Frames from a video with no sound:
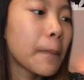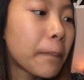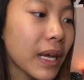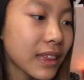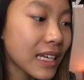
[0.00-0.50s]

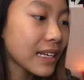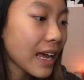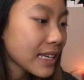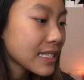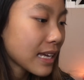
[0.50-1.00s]
But the
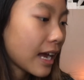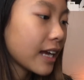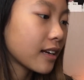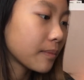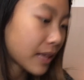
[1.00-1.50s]
next
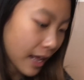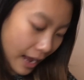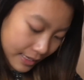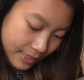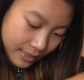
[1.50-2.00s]
item that
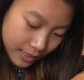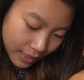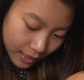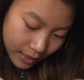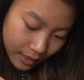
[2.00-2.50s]
I
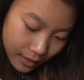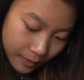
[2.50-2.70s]
see